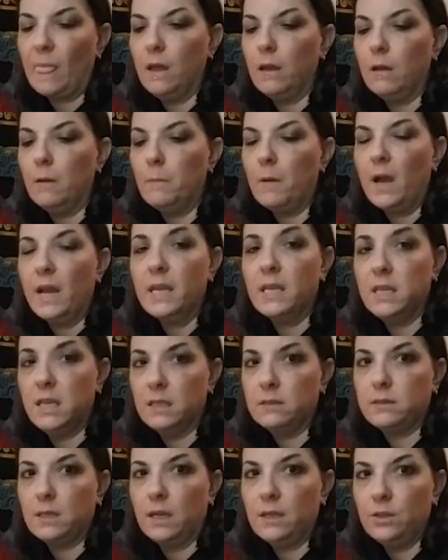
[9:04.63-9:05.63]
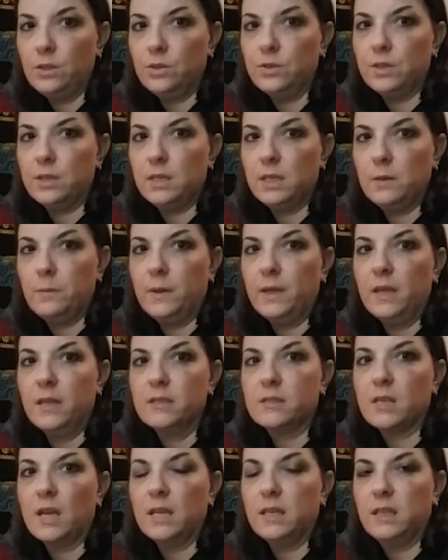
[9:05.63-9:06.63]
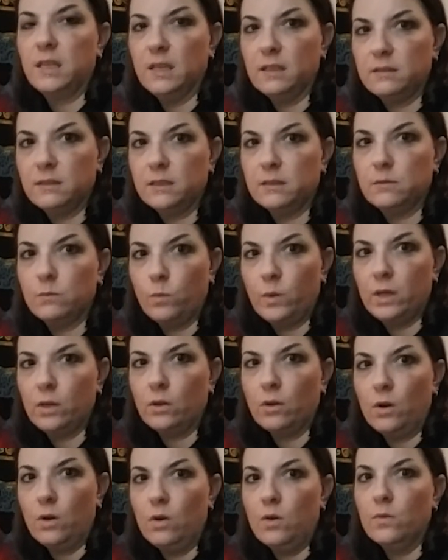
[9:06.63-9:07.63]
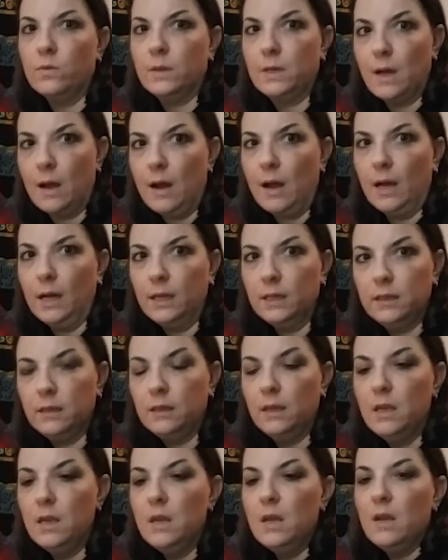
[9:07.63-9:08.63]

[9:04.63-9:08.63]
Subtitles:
I get that unity piece. I get that we are all God.